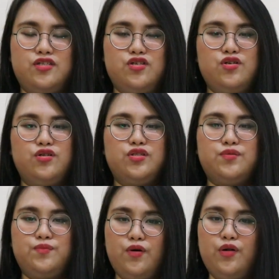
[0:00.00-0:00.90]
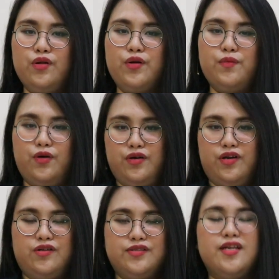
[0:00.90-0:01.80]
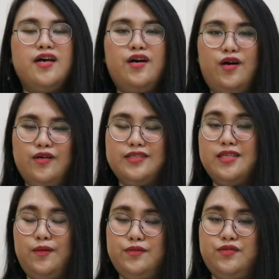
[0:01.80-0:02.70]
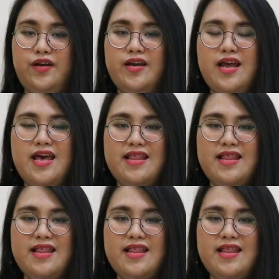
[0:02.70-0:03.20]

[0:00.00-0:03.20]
two smaller molecules or substrate,